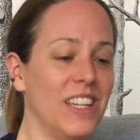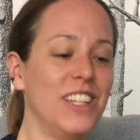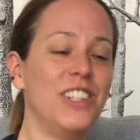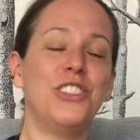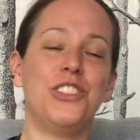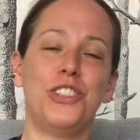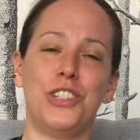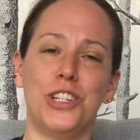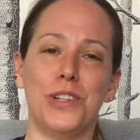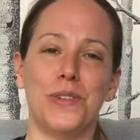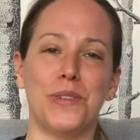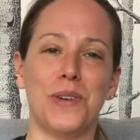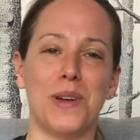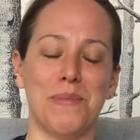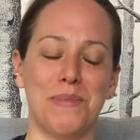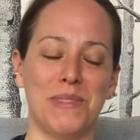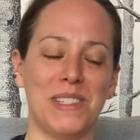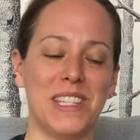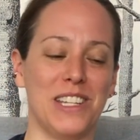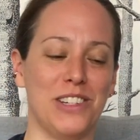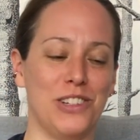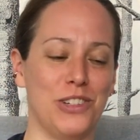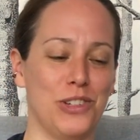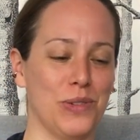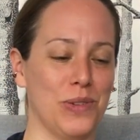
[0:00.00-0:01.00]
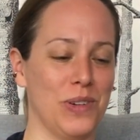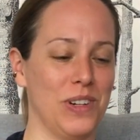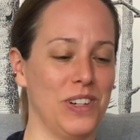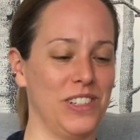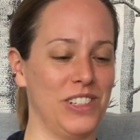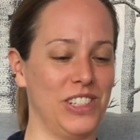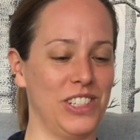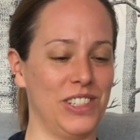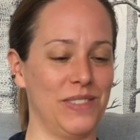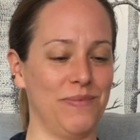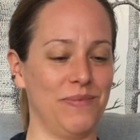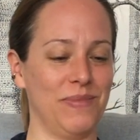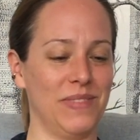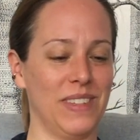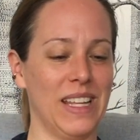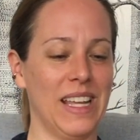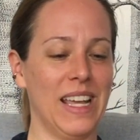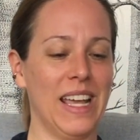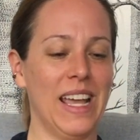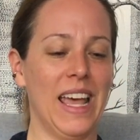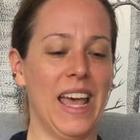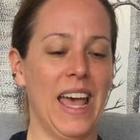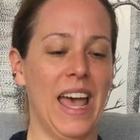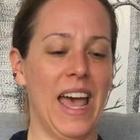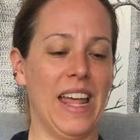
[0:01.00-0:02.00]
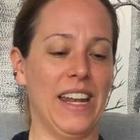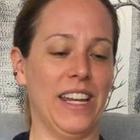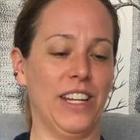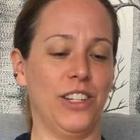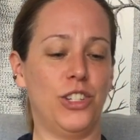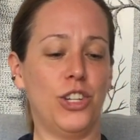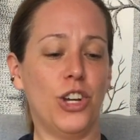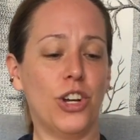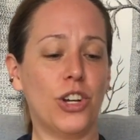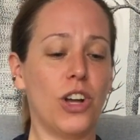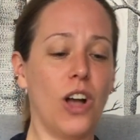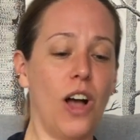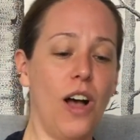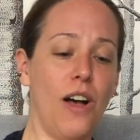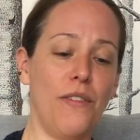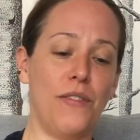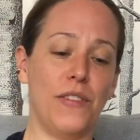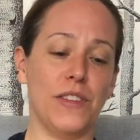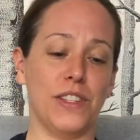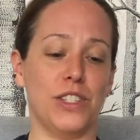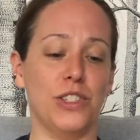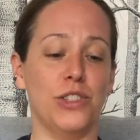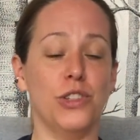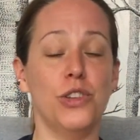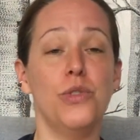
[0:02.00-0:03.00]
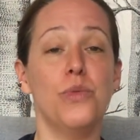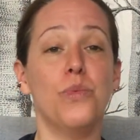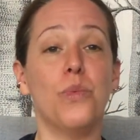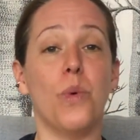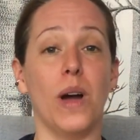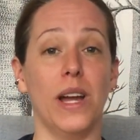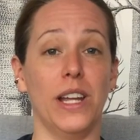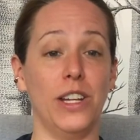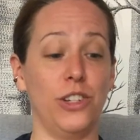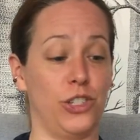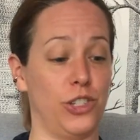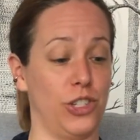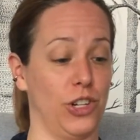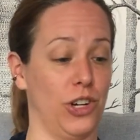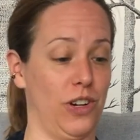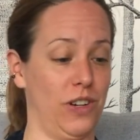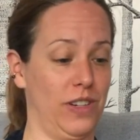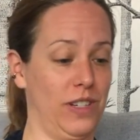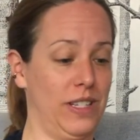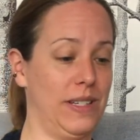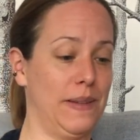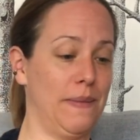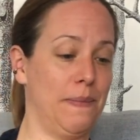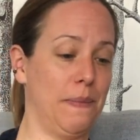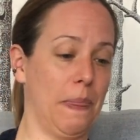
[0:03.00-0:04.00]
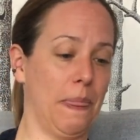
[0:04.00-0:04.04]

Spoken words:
"Cheer up," said George, and he took off his new white shirt.